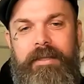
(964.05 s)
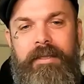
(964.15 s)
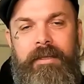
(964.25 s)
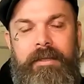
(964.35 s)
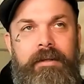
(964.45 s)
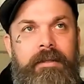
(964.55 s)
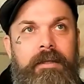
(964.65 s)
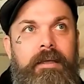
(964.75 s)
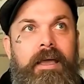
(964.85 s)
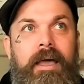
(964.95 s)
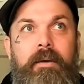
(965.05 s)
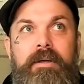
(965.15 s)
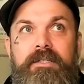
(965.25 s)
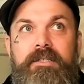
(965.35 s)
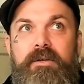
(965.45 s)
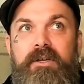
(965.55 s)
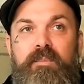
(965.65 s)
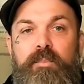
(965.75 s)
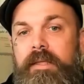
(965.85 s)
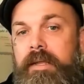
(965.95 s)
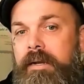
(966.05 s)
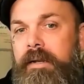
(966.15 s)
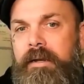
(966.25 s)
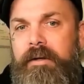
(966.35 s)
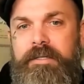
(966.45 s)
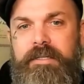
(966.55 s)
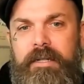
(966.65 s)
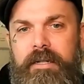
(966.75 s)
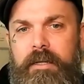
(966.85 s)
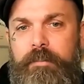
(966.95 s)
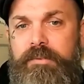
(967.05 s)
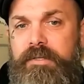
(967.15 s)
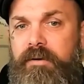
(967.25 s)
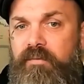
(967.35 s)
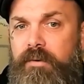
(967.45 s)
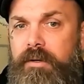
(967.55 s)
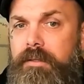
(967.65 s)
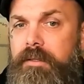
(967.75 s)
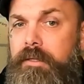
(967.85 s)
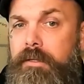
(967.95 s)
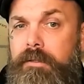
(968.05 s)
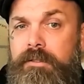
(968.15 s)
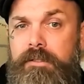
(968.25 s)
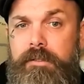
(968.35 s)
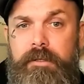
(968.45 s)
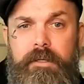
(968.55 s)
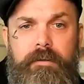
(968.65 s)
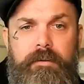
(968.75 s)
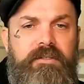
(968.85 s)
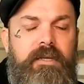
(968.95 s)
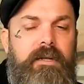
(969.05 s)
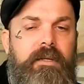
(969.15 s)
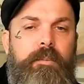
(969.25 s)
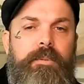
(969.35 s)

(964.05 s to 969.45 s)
And how is your plein air setup different than your studio setup?